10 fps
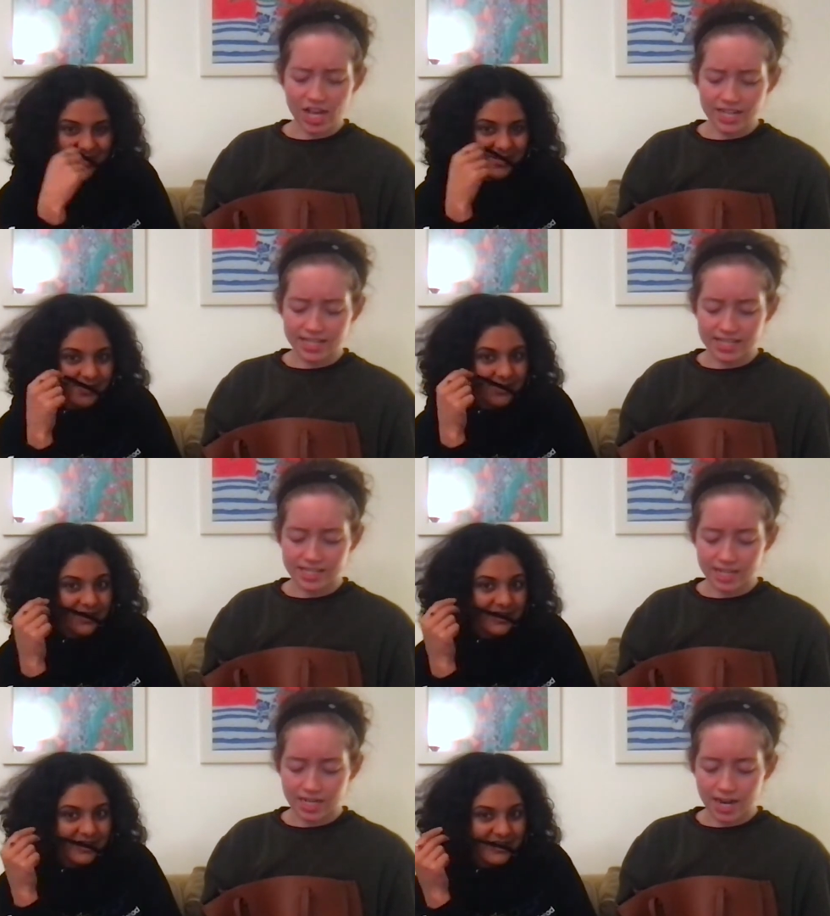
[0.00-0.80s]
Speaker 1: of things
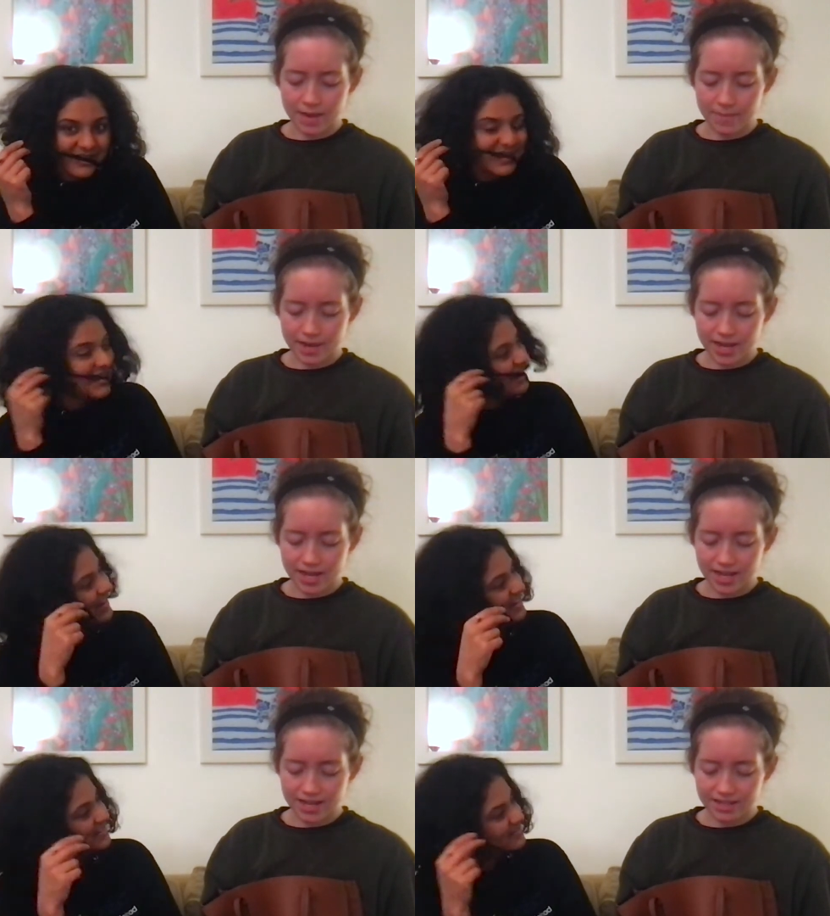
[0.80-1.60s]
in here. I have
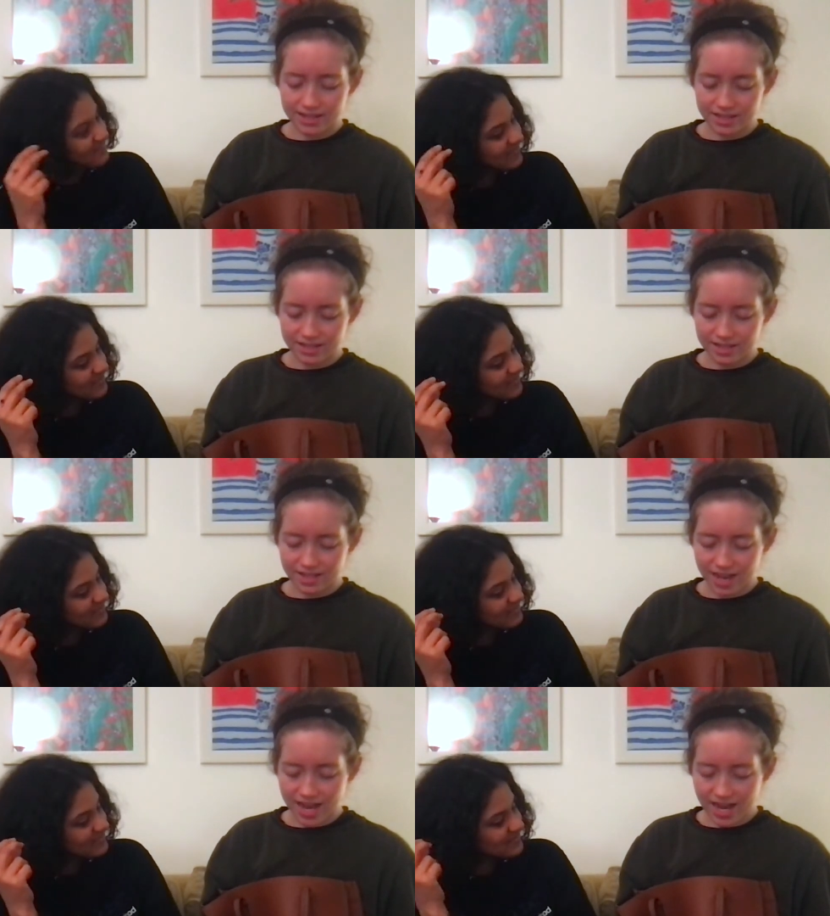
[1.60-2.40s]
my
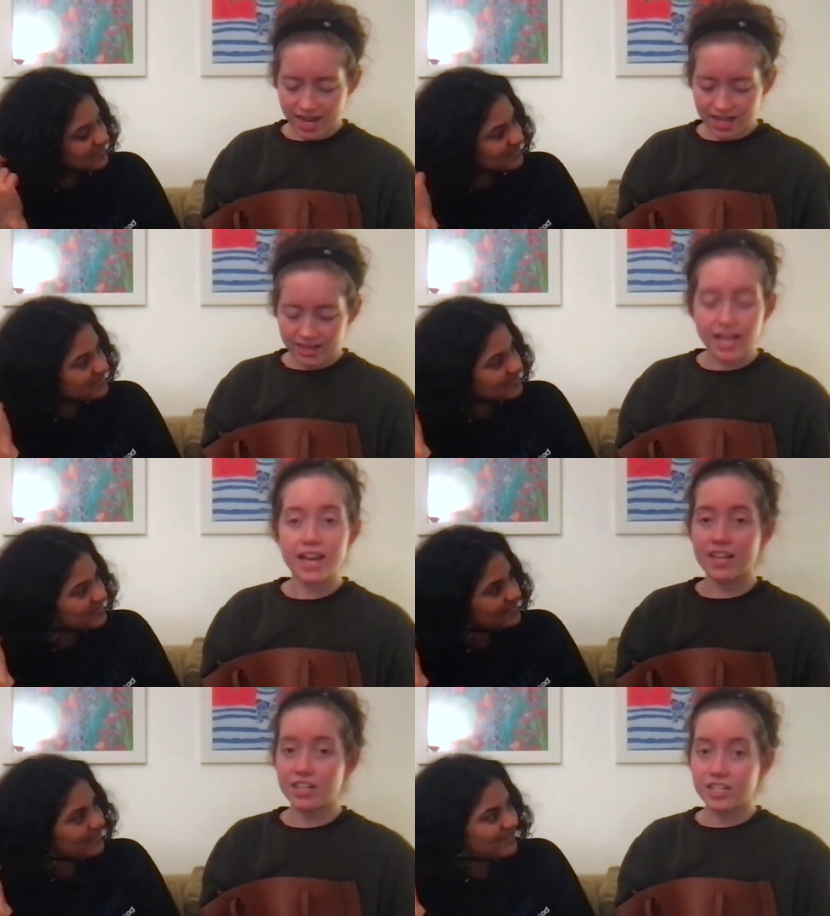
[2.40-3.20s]

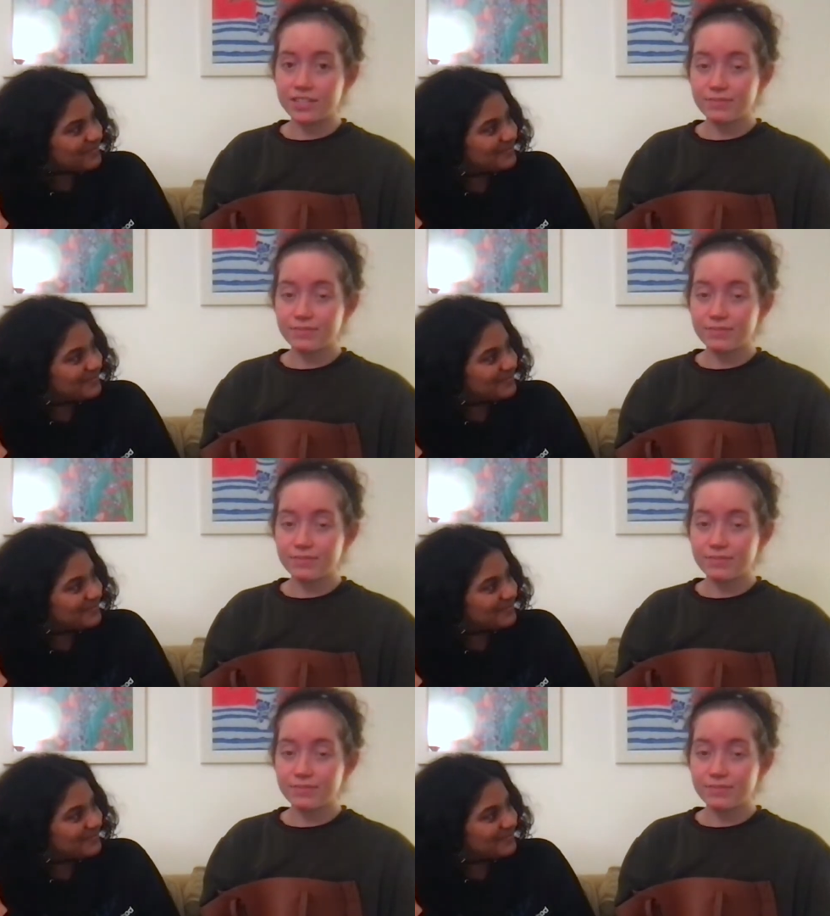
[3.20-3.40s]
eyeliner,